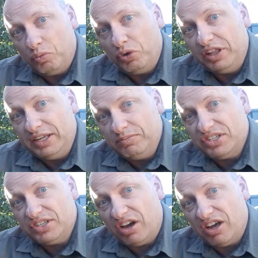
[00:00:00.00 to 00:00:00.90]
William
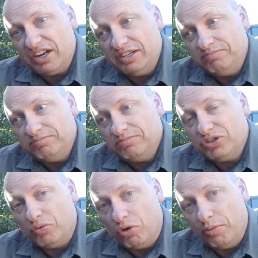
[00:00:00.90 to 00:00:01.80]
decided
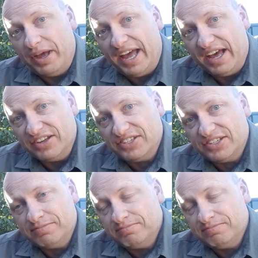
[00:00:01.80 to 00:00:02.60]
to rob a house.